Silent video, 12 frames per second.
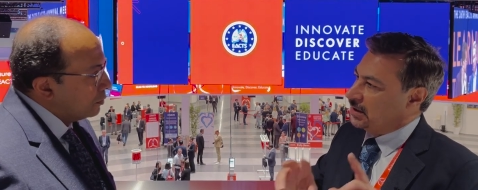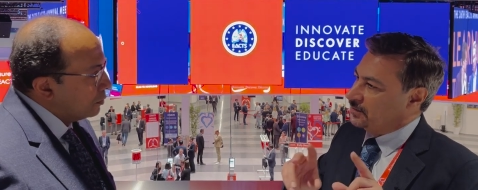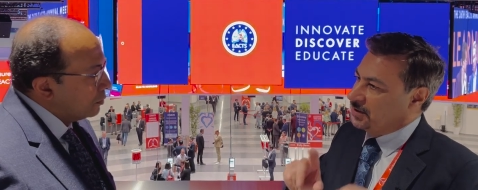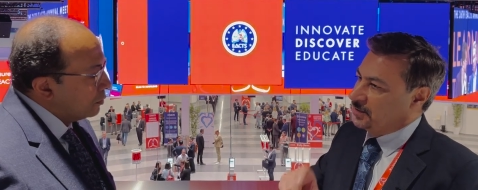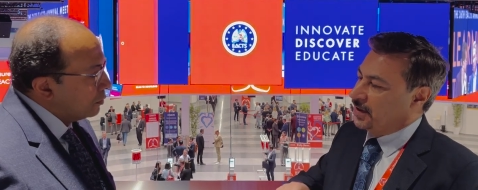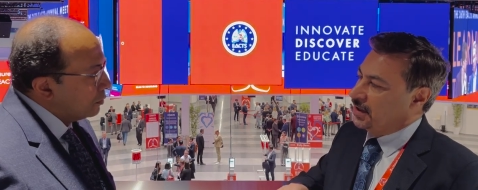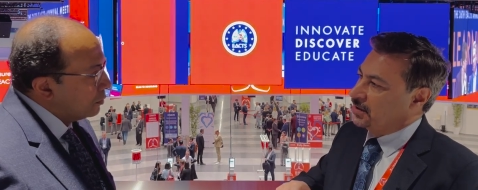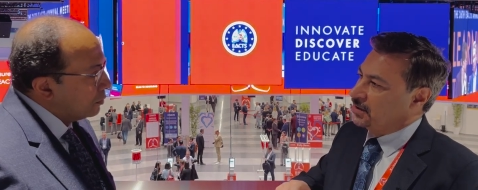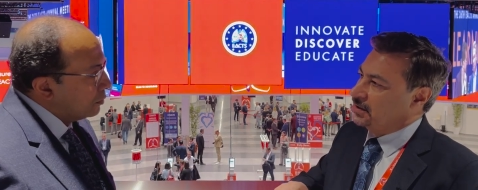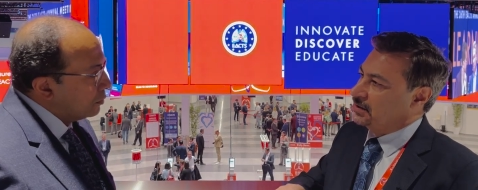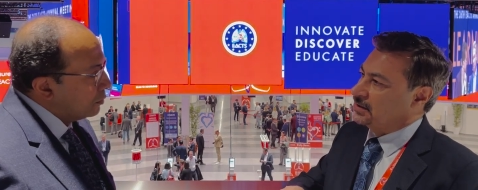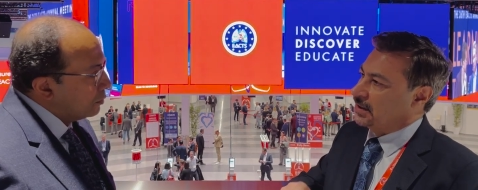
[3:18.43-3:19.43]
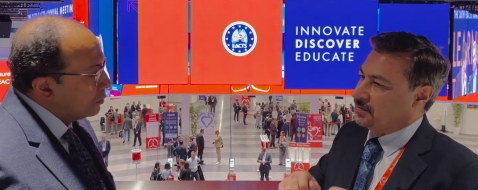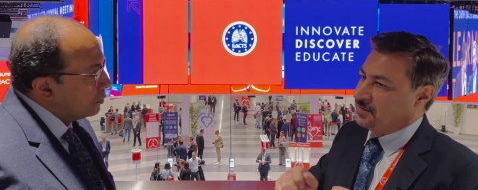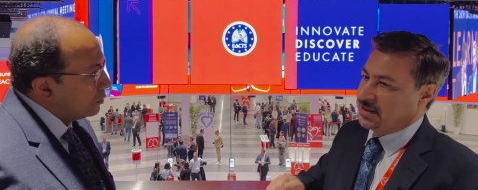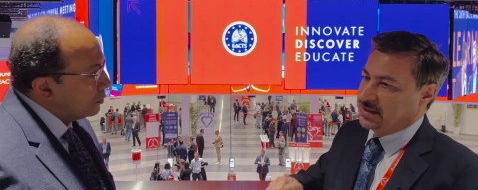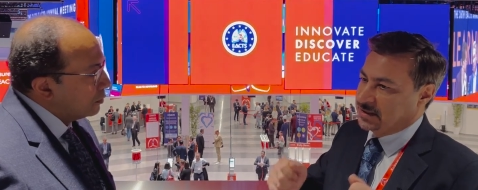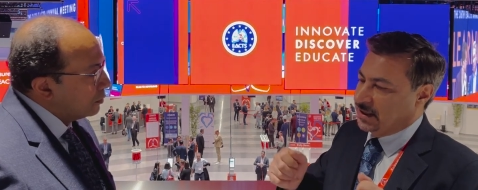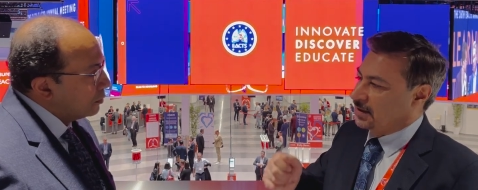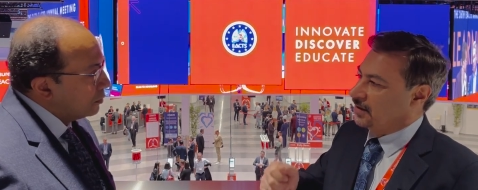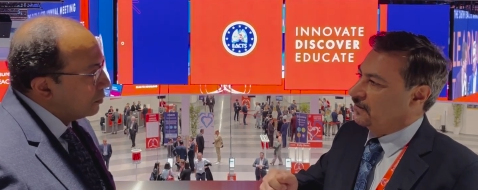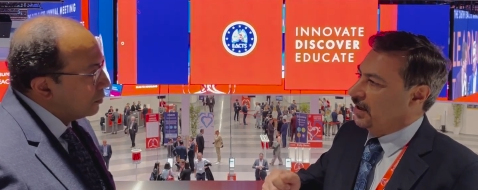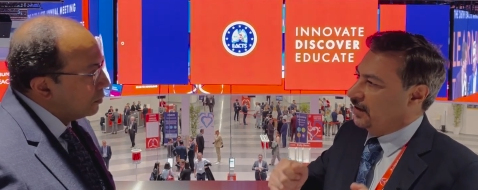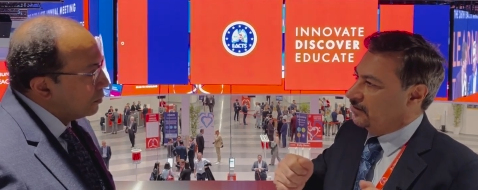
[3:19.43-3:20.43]
Speaker 1: prepare it, and make it like a
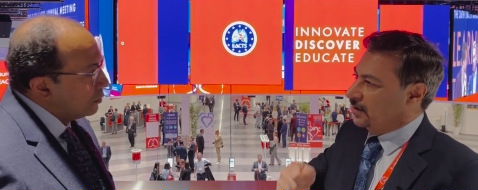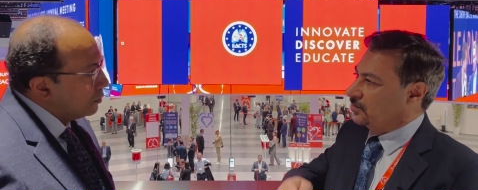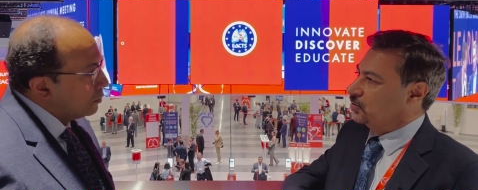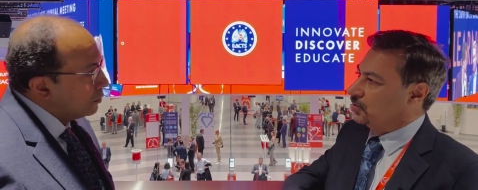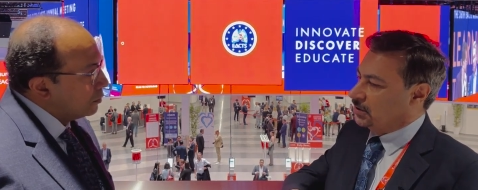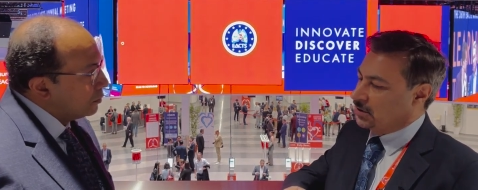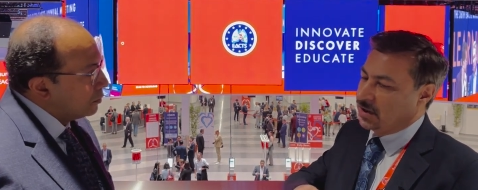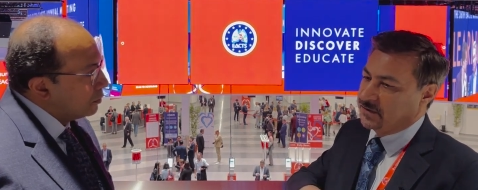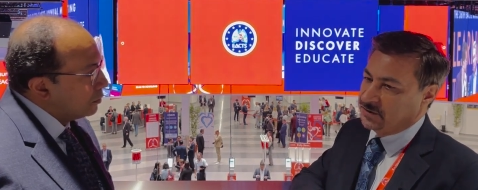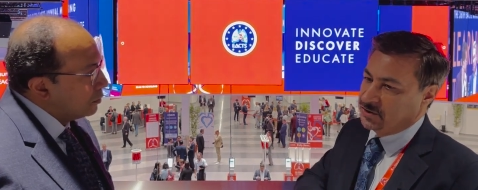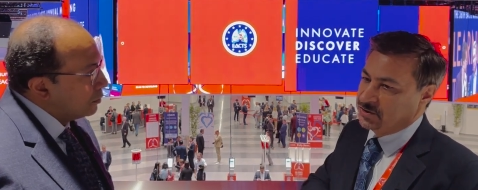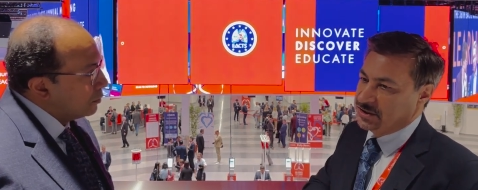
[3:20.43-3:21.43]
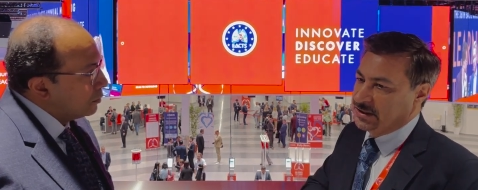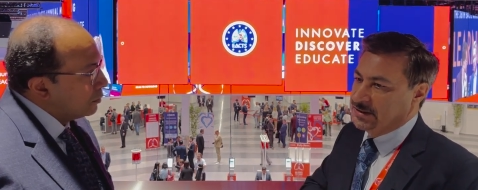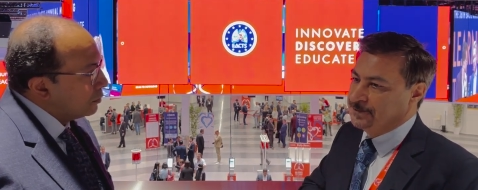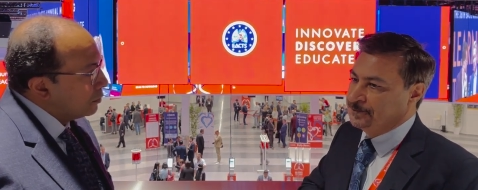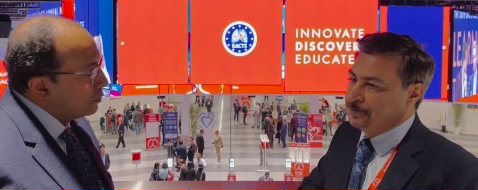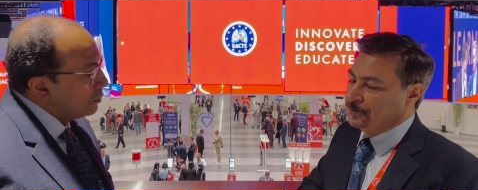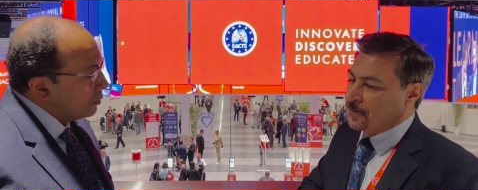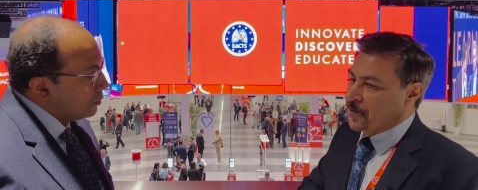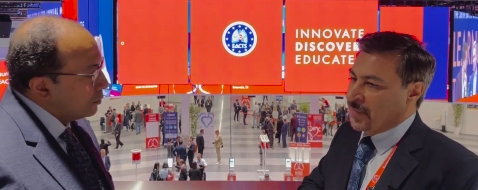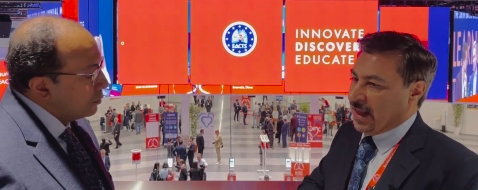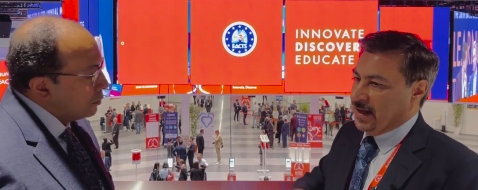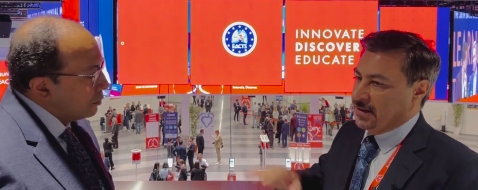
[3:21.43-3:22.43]
valve and put in R V O T,
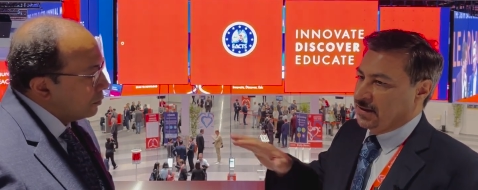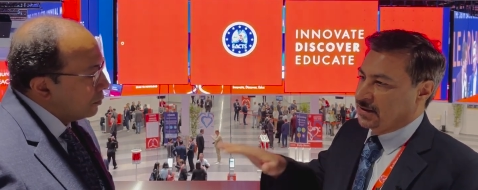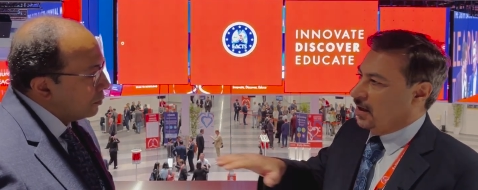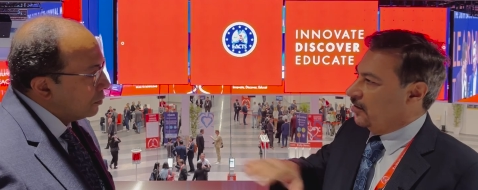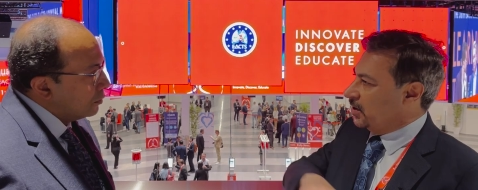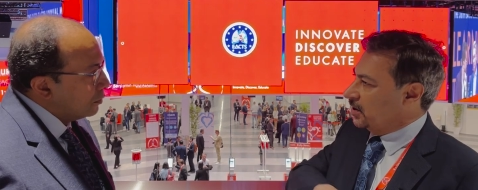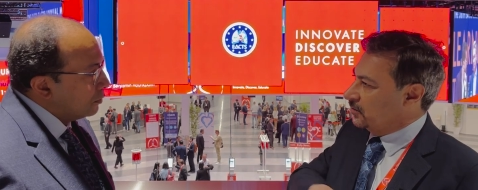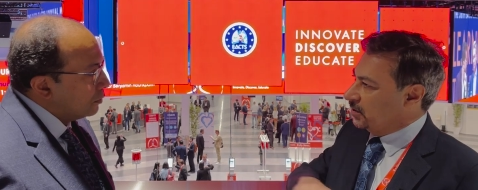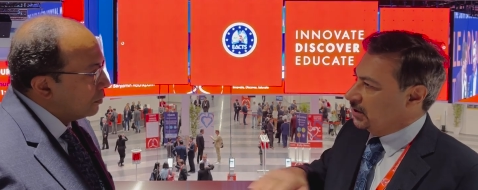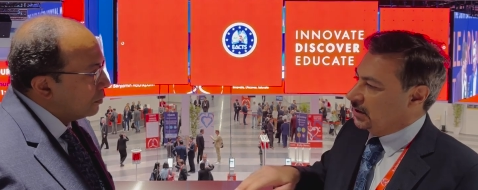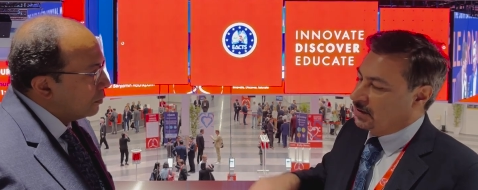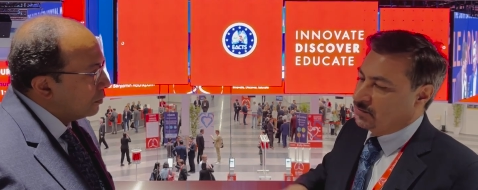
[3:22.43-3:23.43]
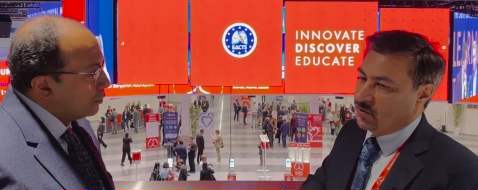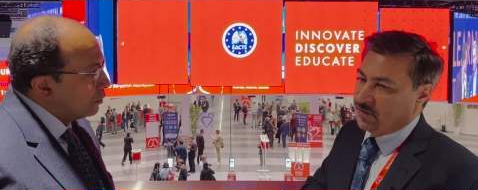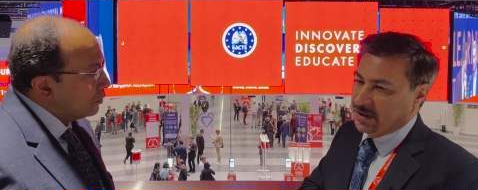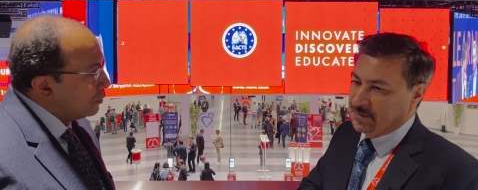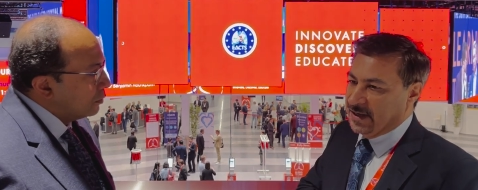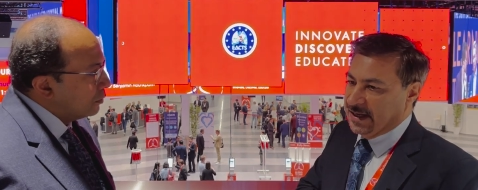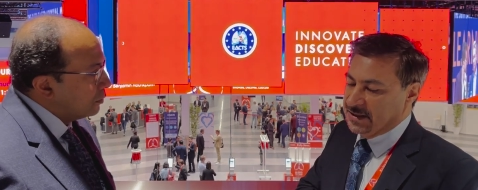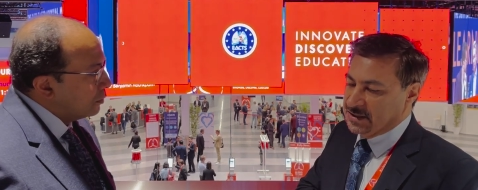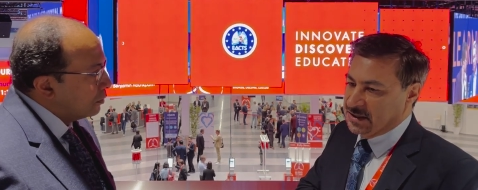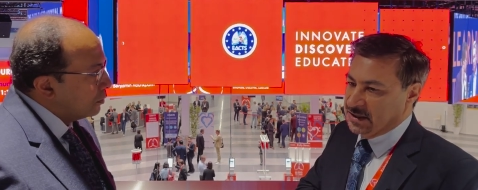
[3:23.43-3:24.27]
and then cover with a bovine patch.